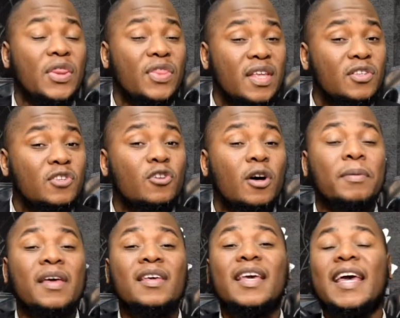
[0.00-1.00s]
This
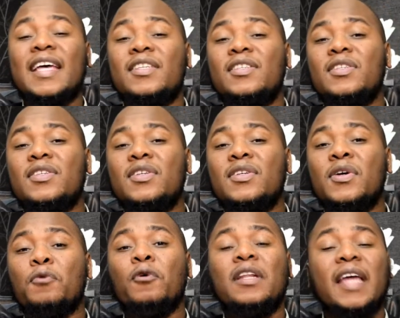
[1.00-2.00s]
topic is
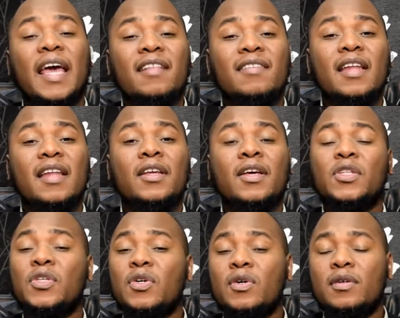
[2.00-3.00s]
related
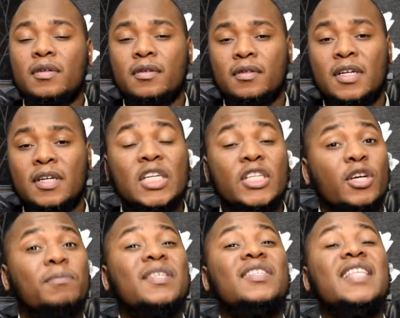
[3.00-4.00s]
to
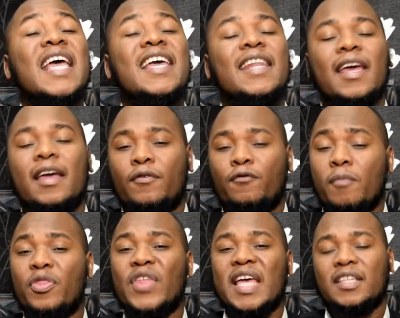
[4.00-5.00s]
abstaining
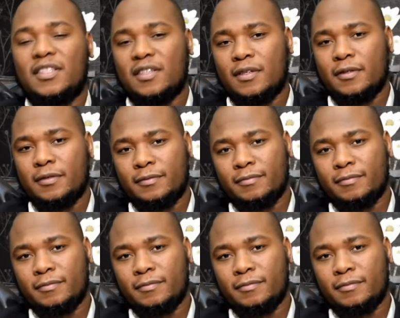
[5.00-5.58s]
from things.